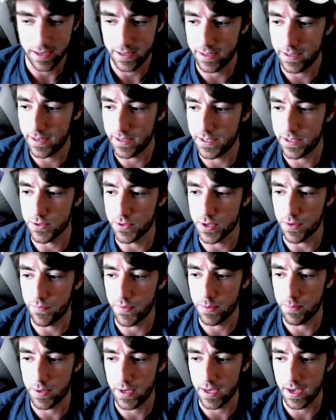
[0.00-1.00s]
You need to use a
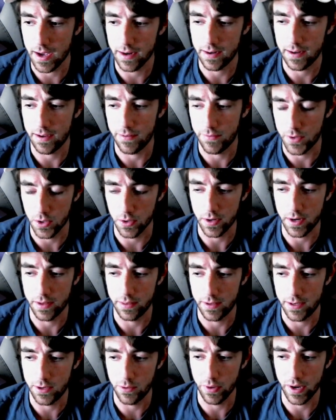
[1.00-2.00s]
VPN if you're
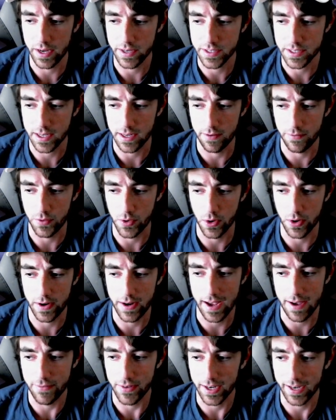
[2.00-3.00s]
in the US, and if you
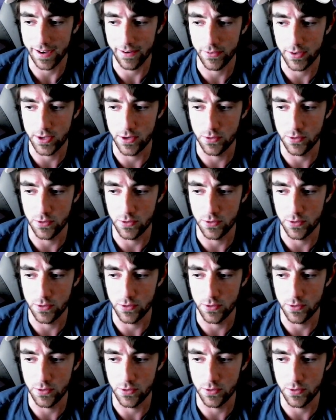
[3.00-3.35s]
already have an account,